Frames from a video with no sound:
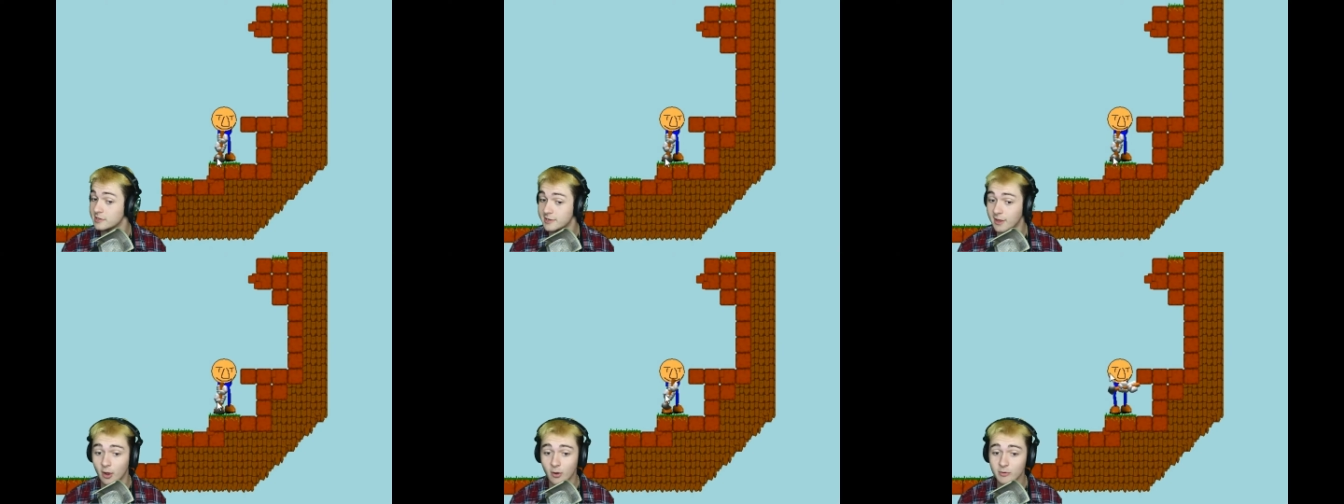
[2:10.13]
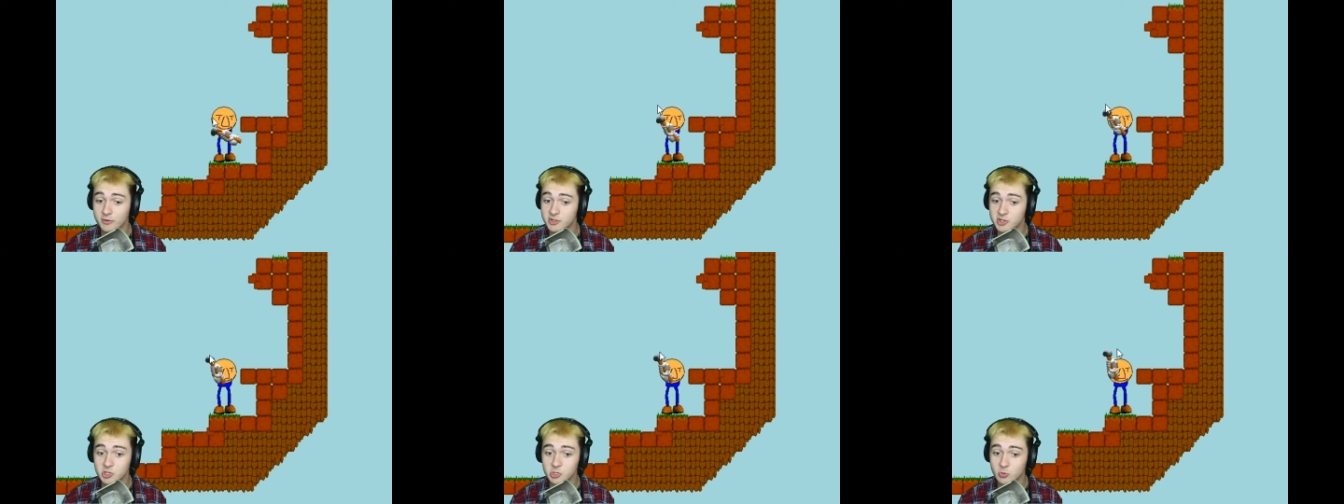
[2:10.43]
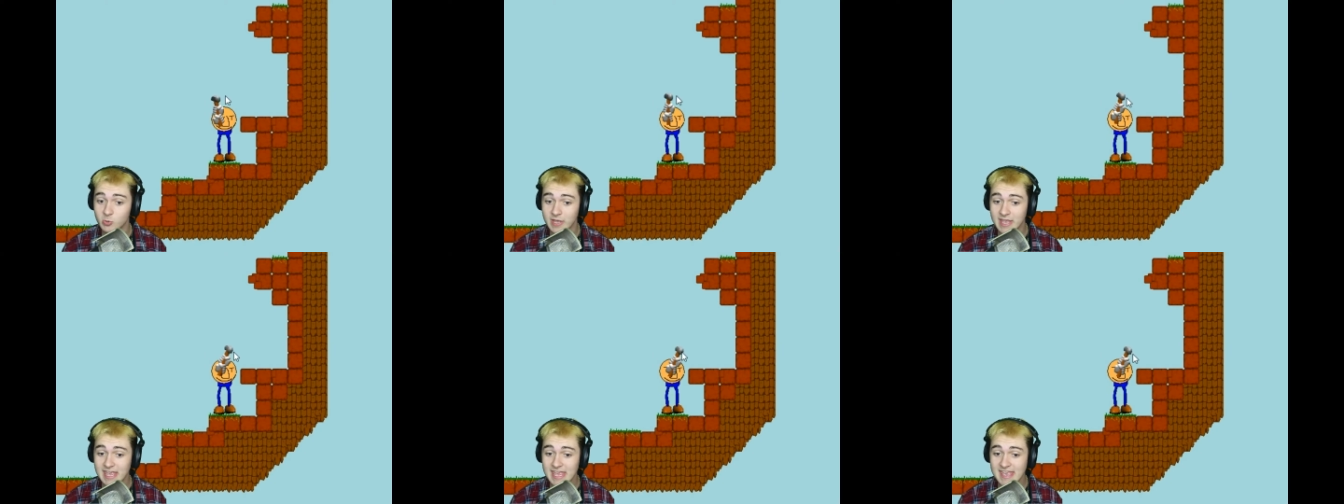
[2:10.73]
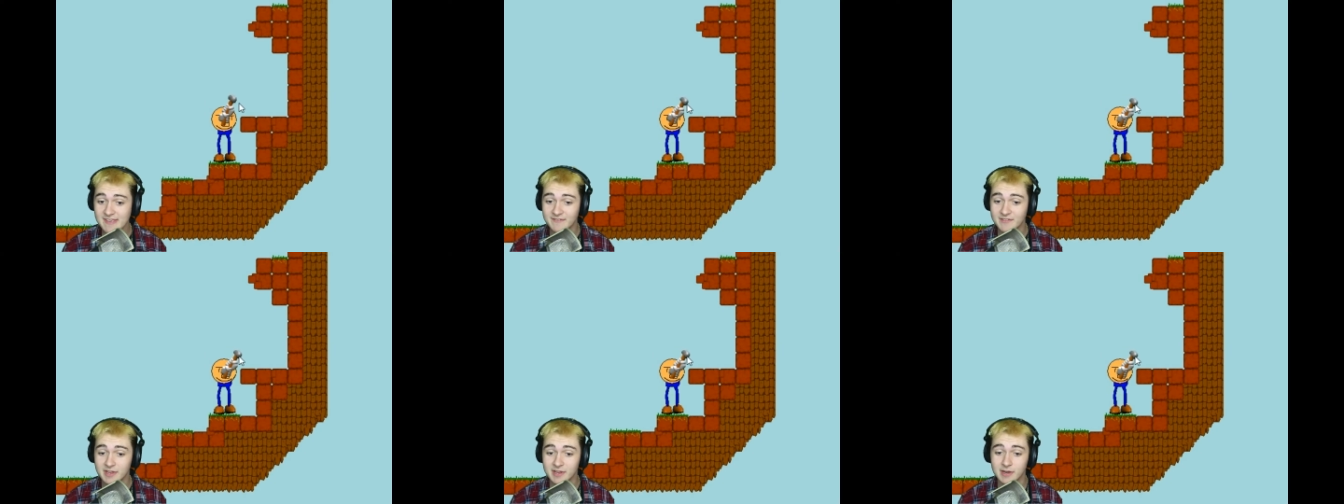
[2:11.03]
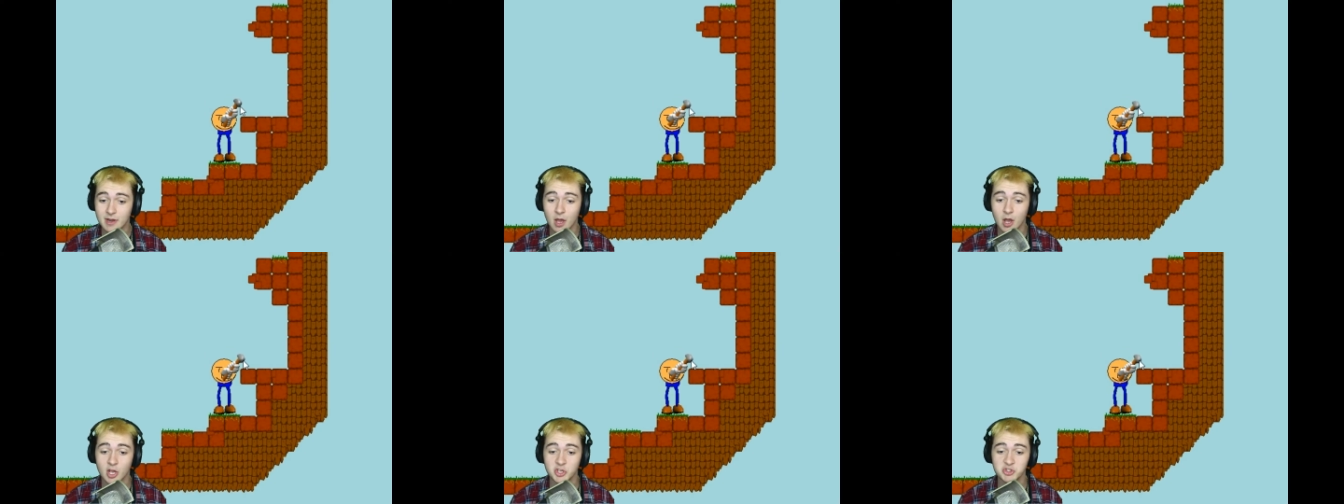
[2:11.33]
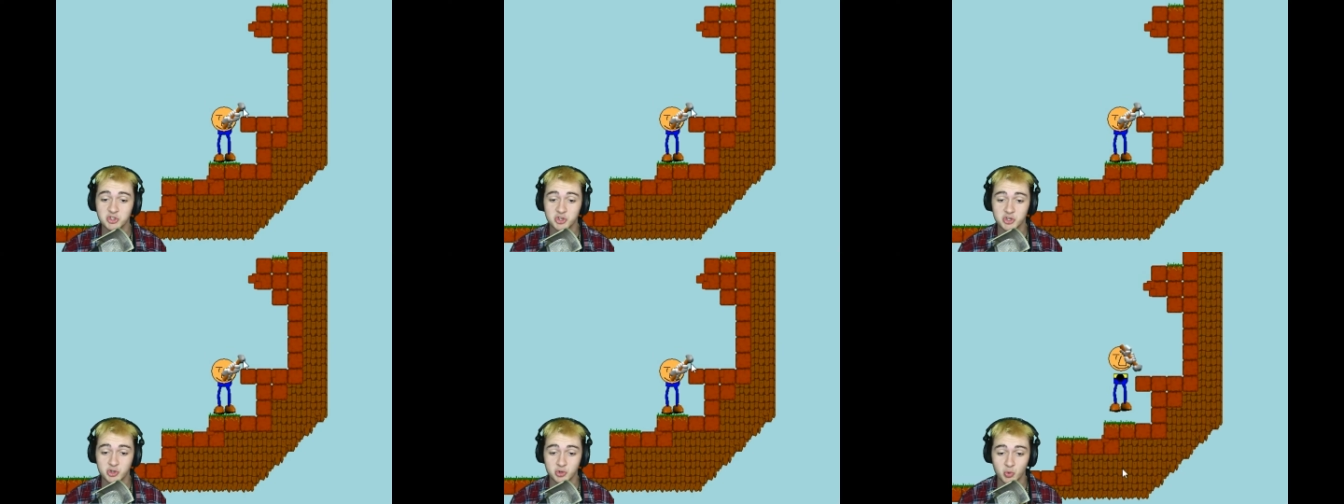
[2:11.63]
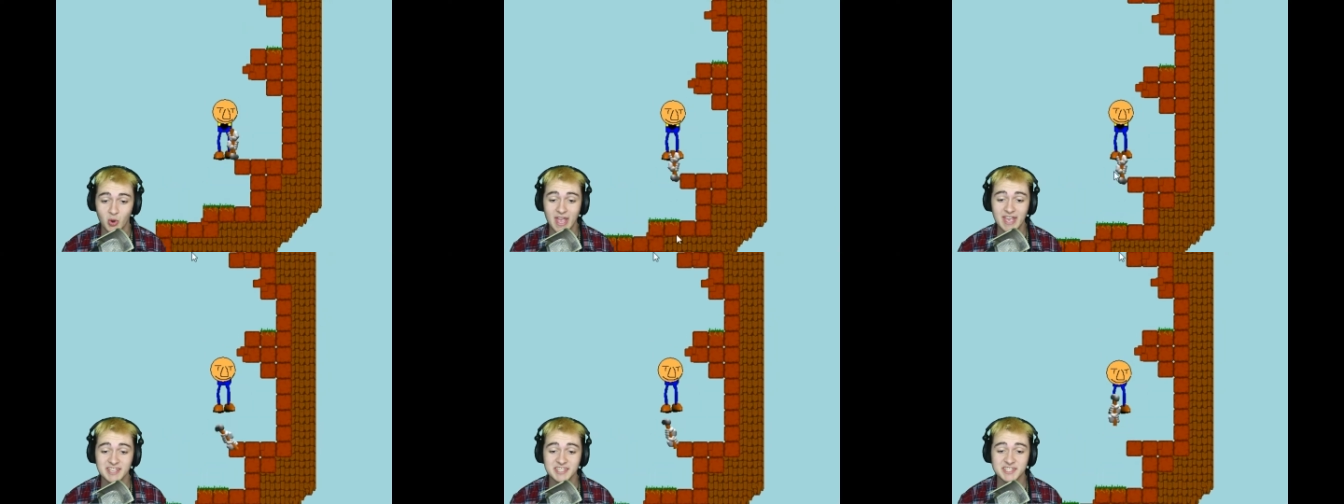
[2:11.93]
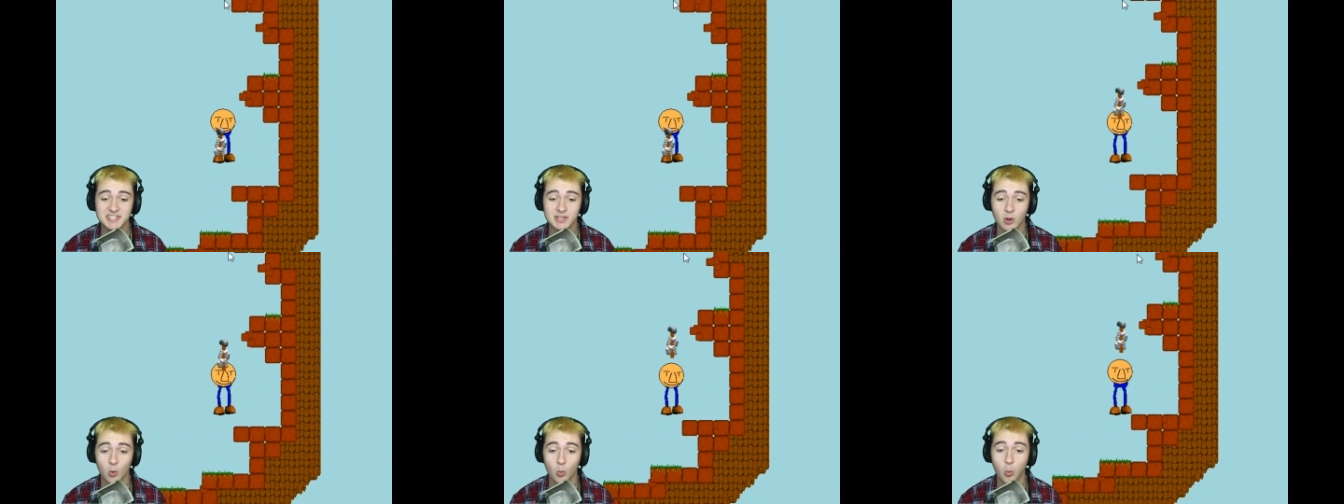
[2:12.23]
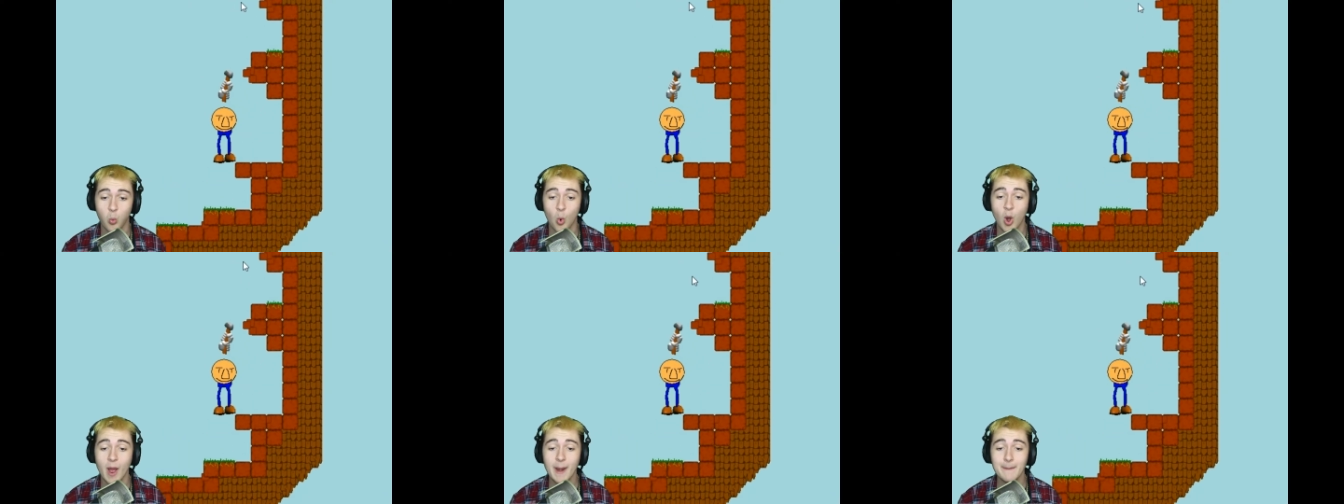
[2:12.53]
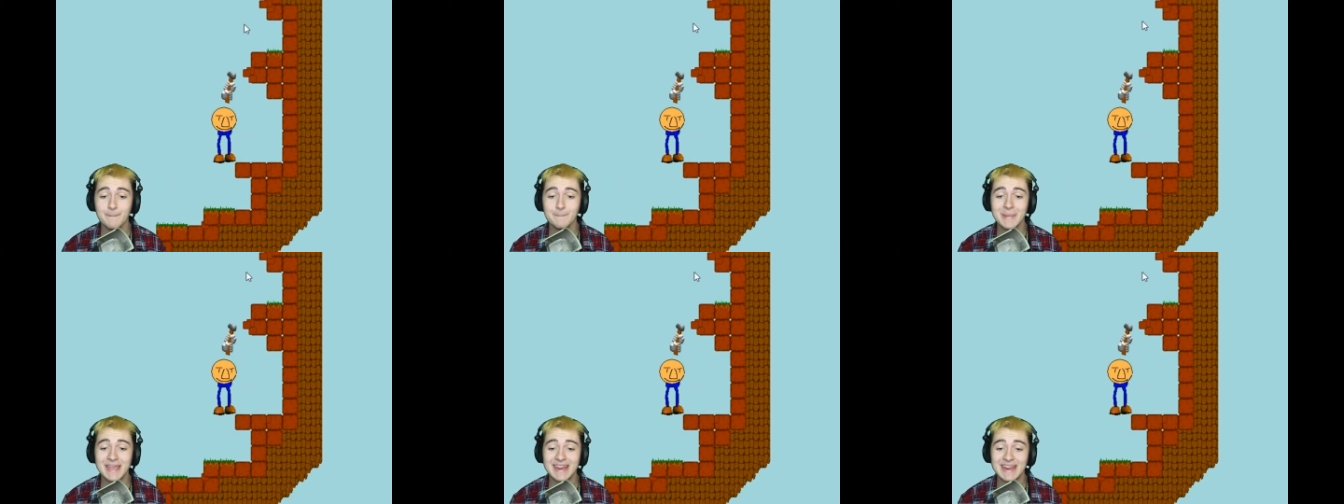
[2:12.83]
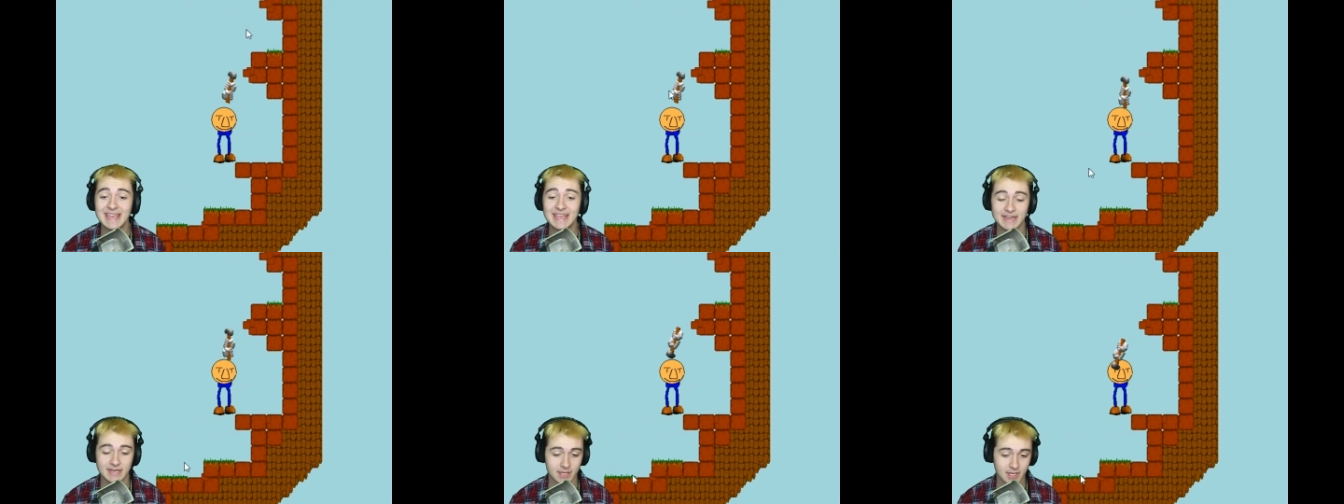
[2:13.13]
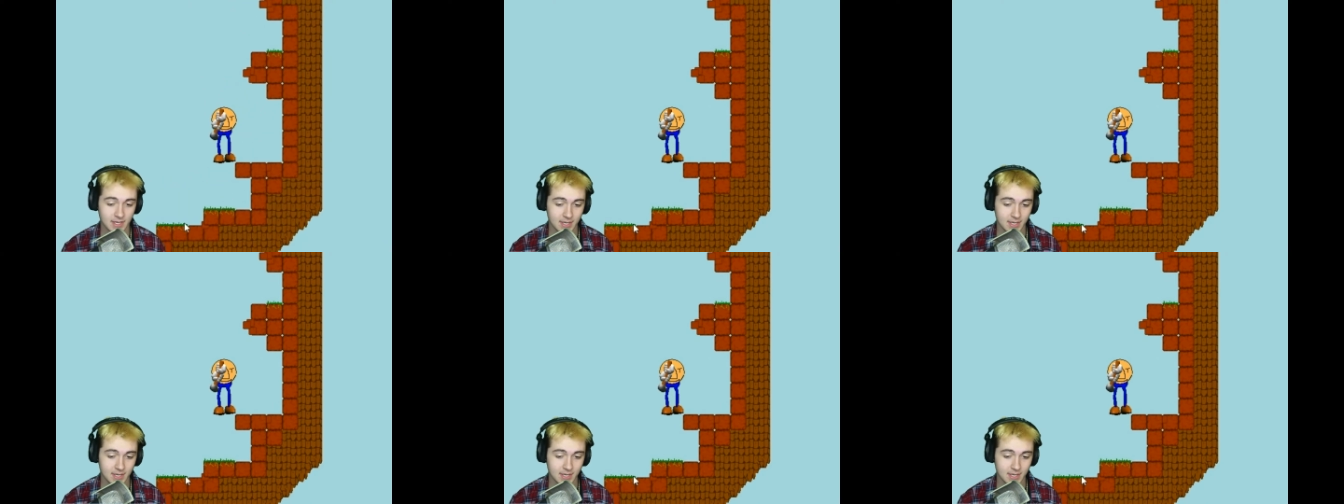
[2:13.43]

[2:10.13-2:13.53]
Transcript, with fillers: Don't you even stress one minute.